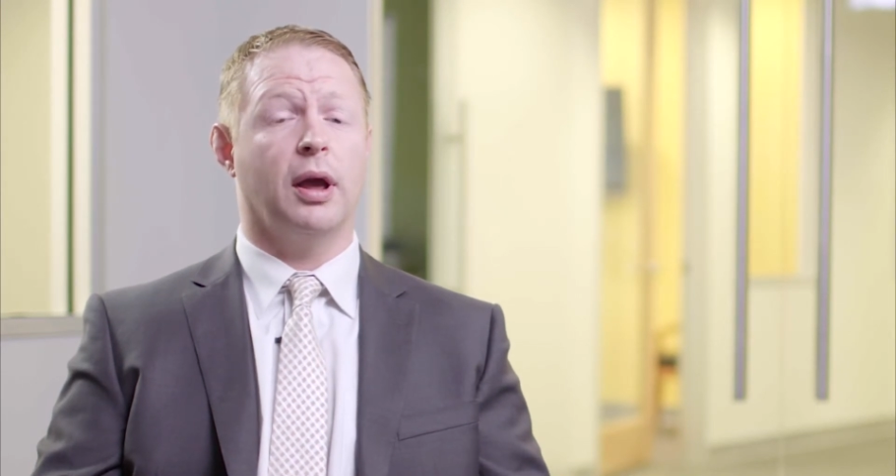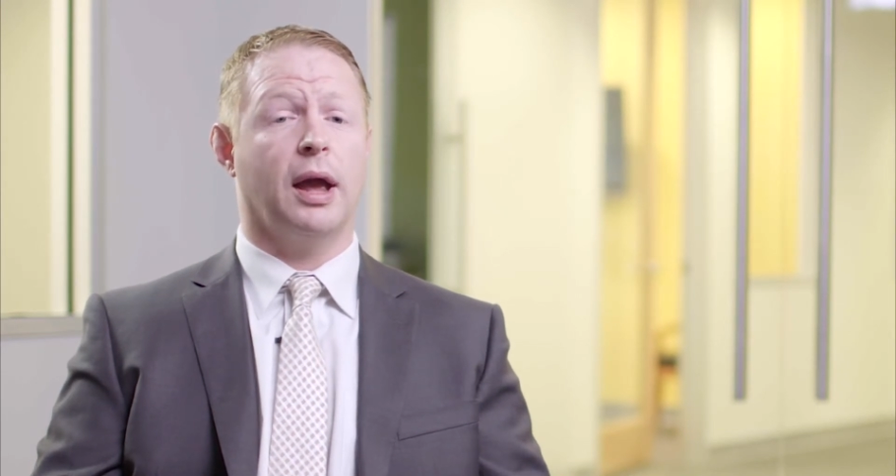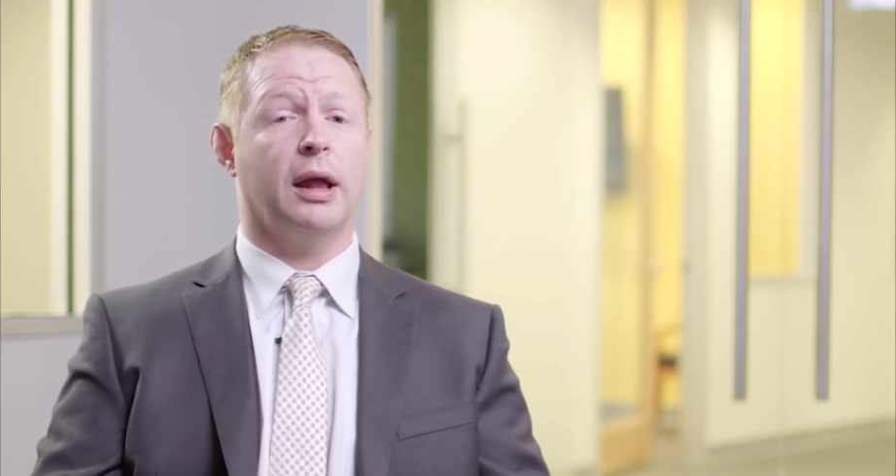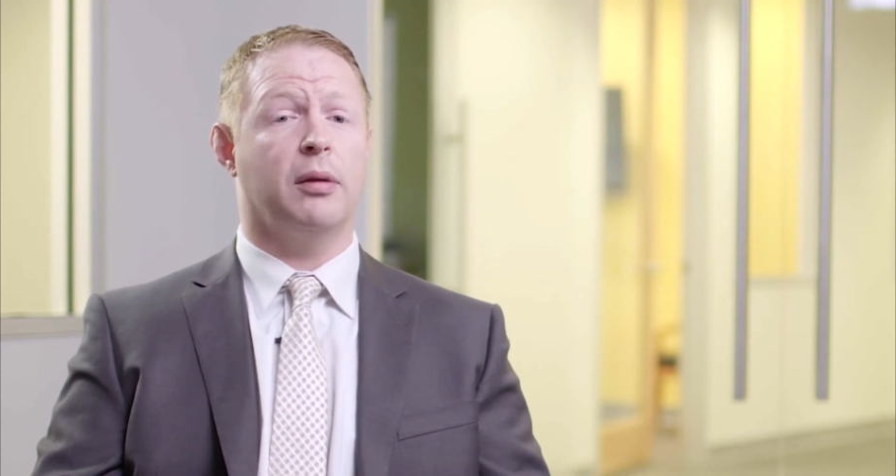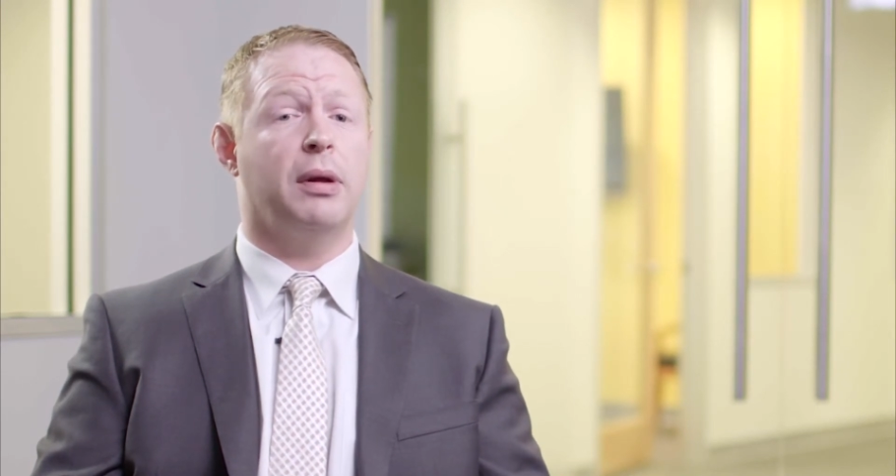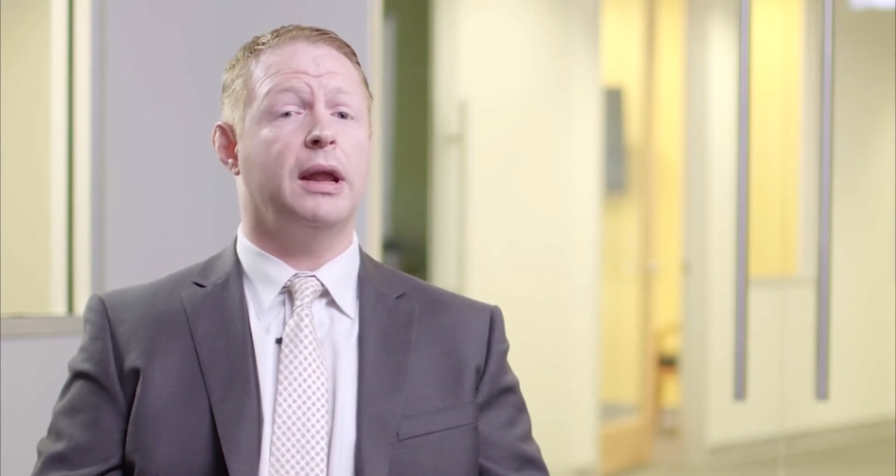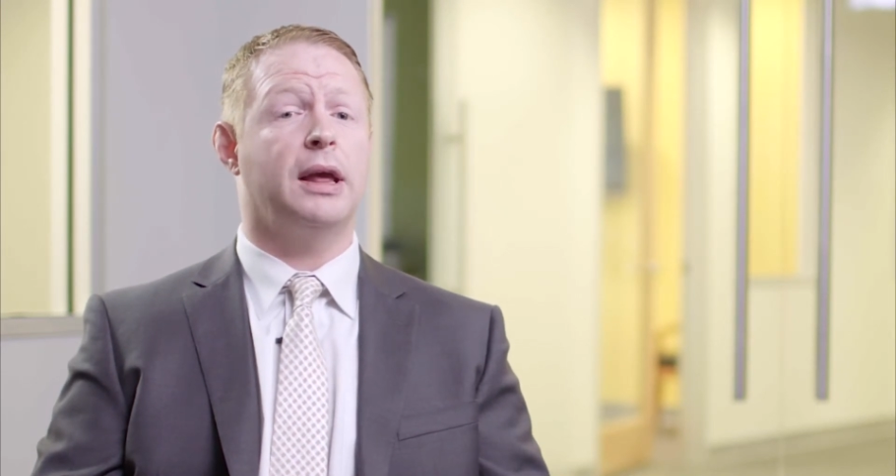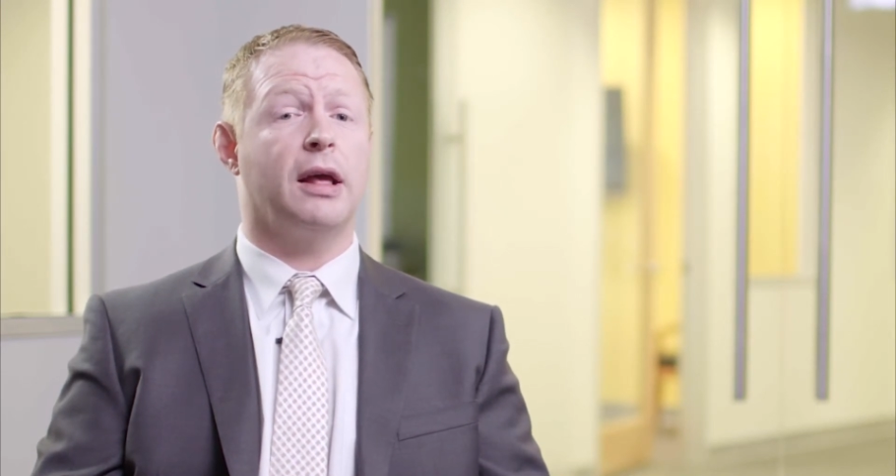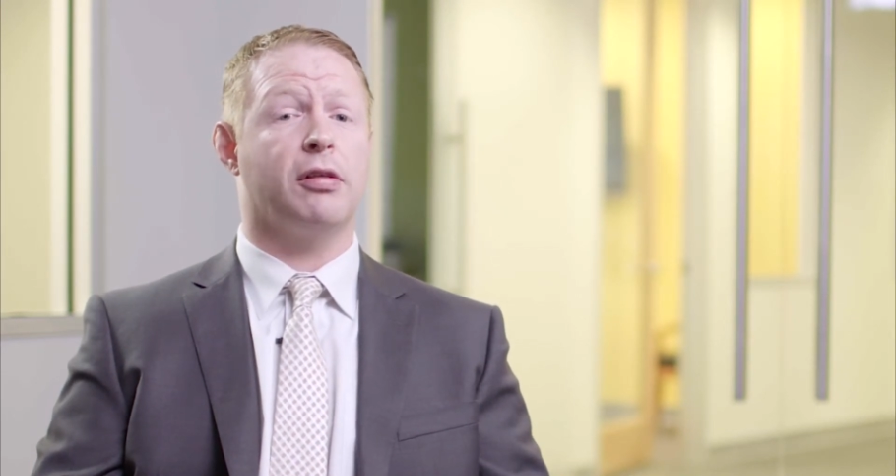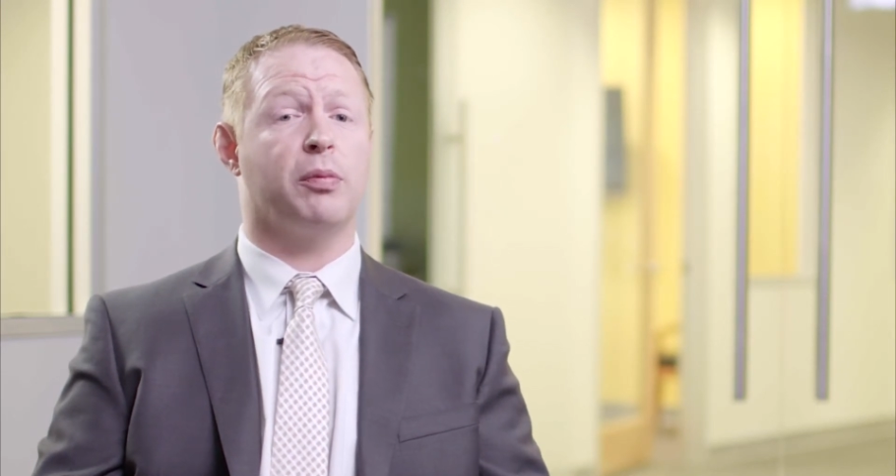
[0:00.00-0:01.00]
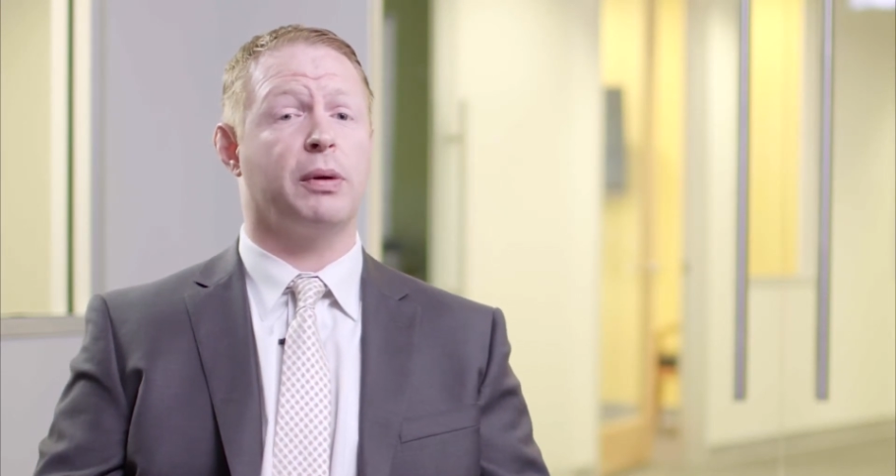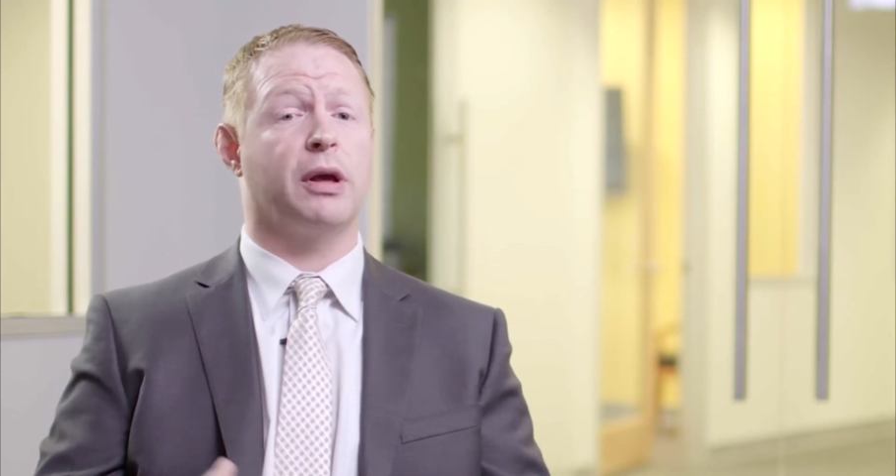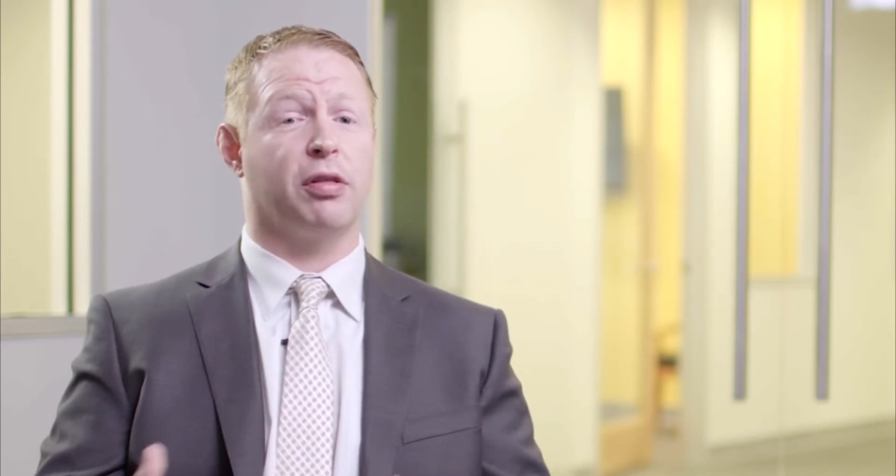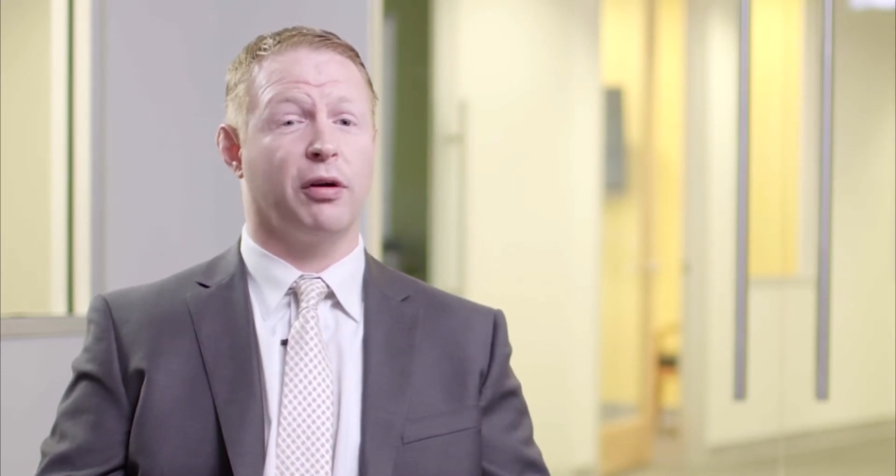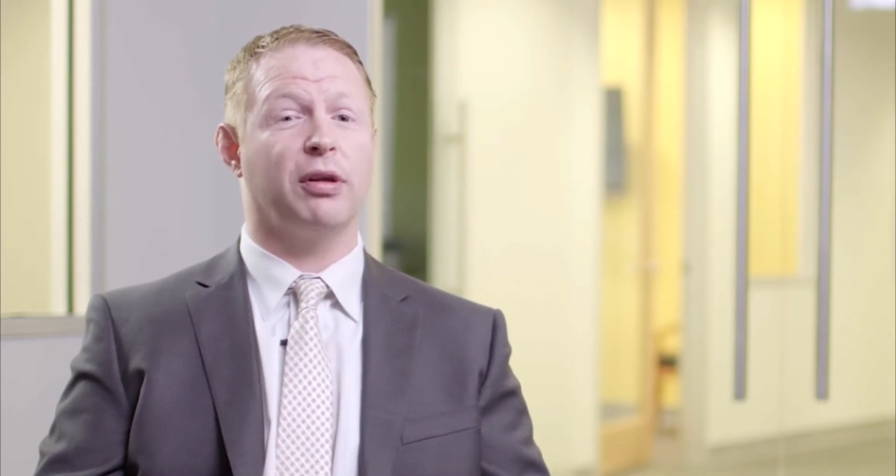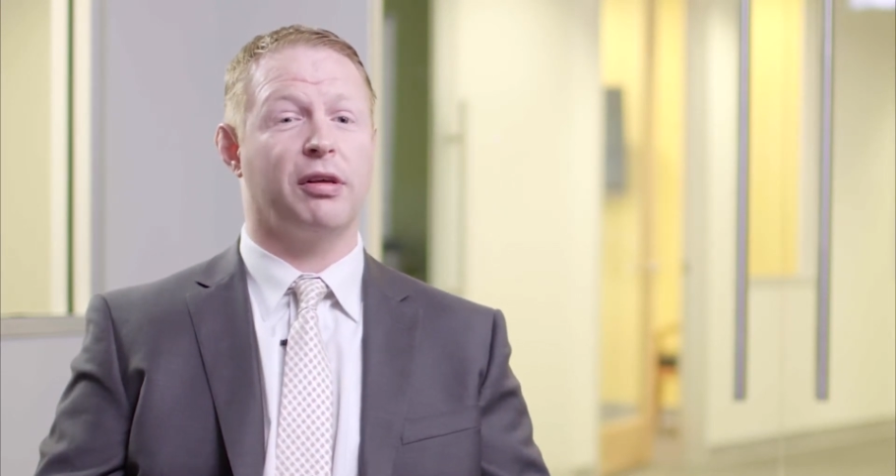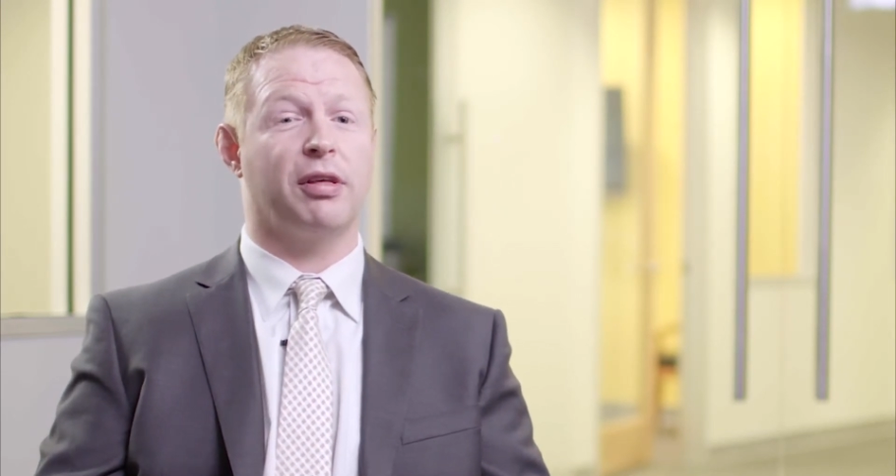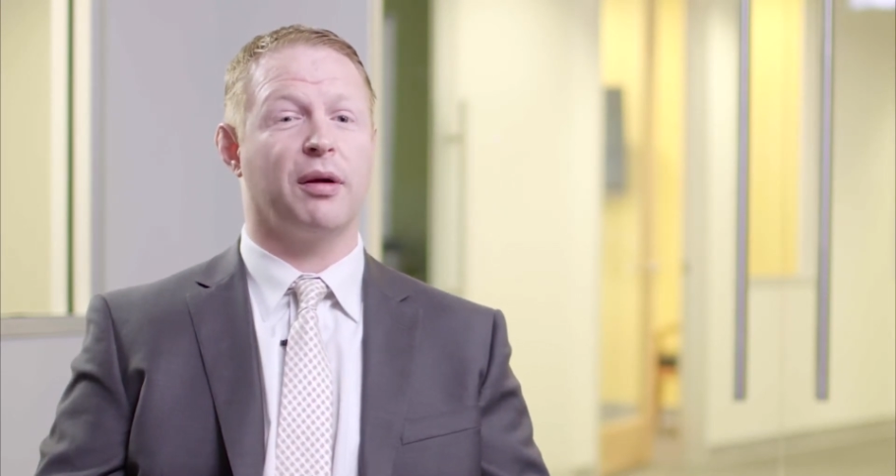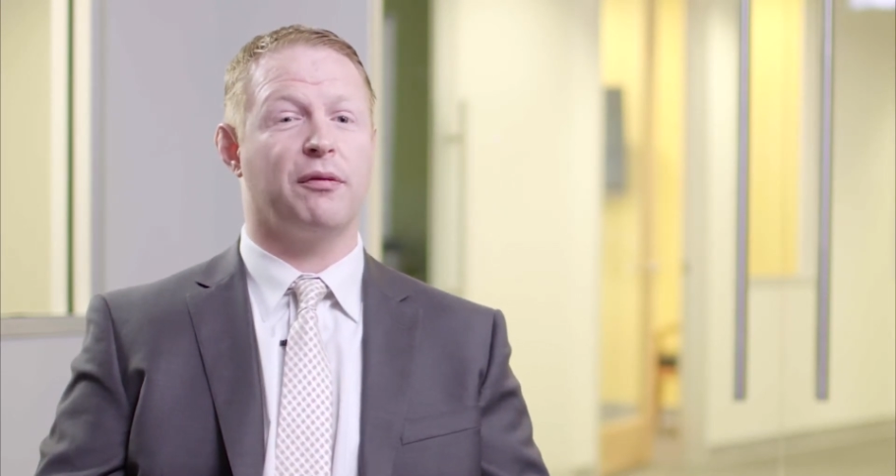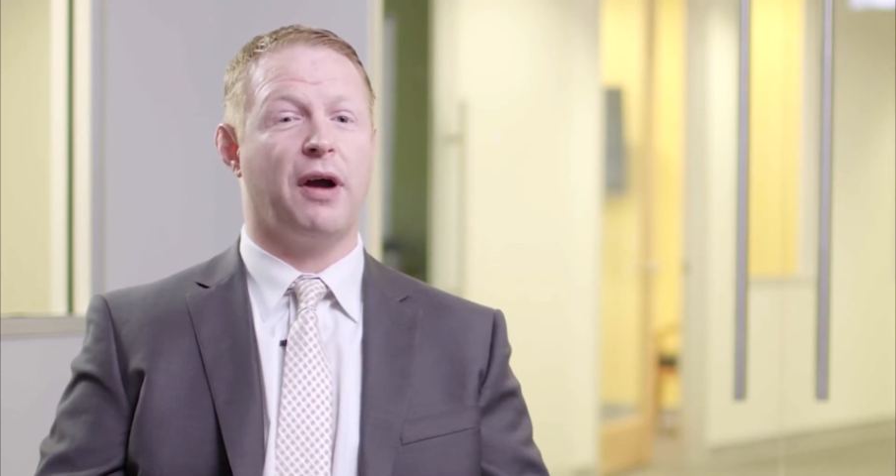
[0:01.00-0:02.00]
and in many cases, because they're
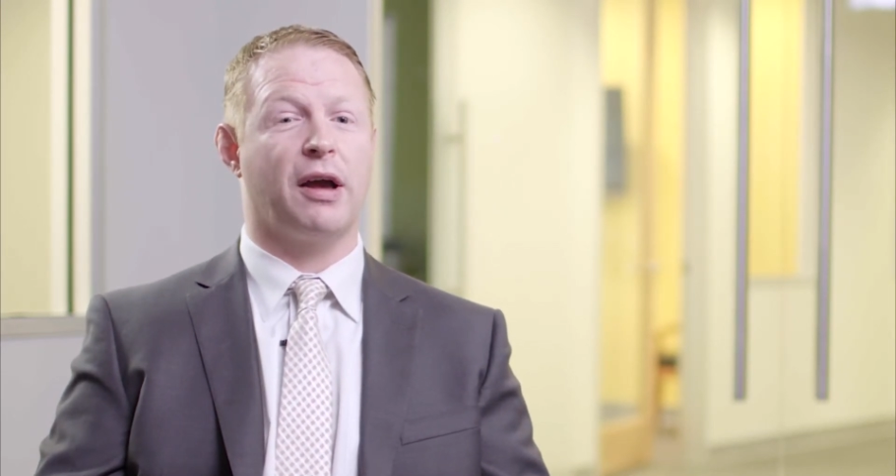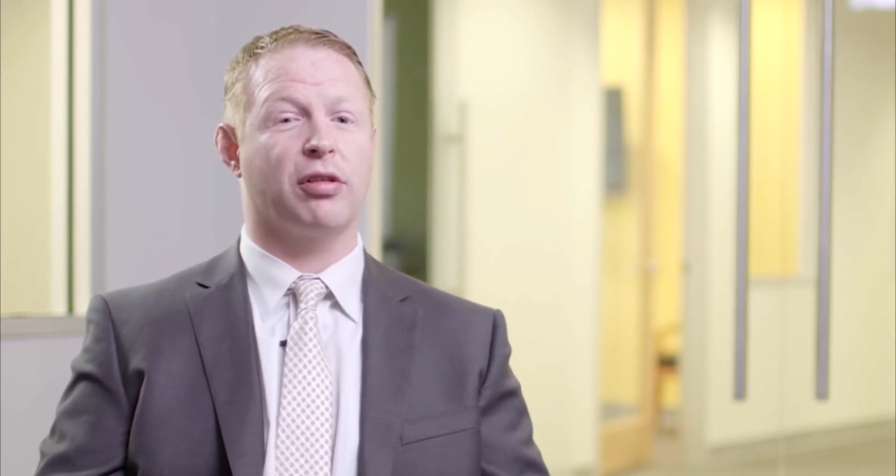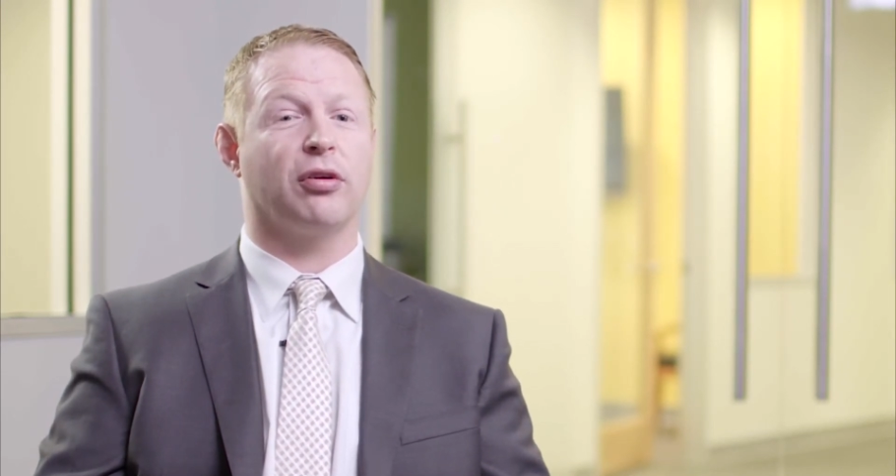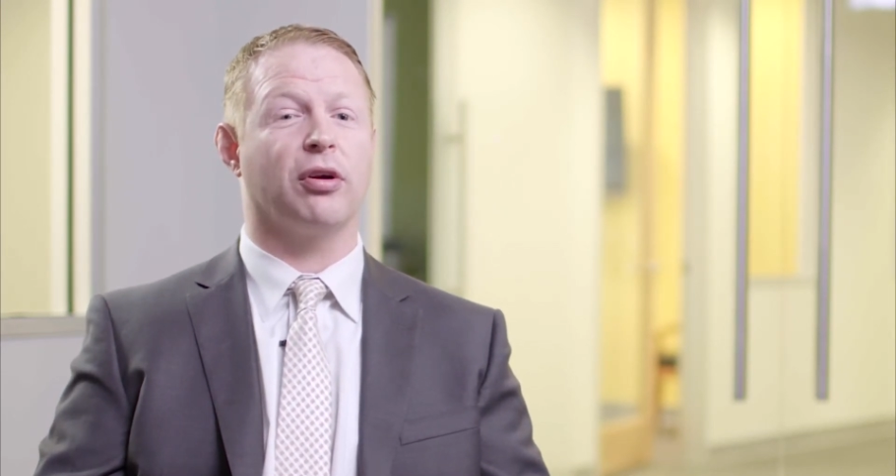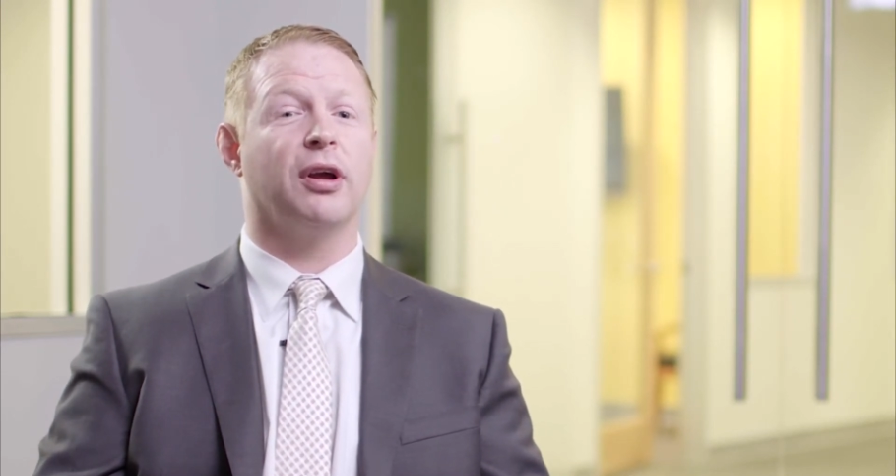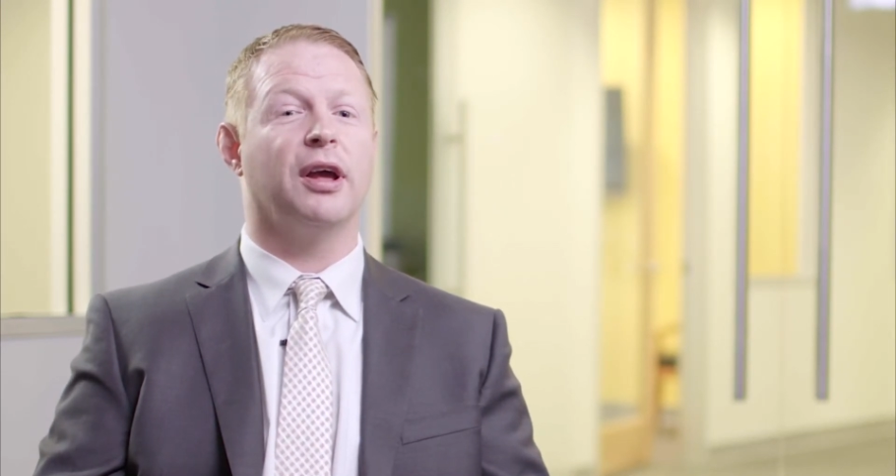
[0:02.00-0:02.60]
leasing up faster,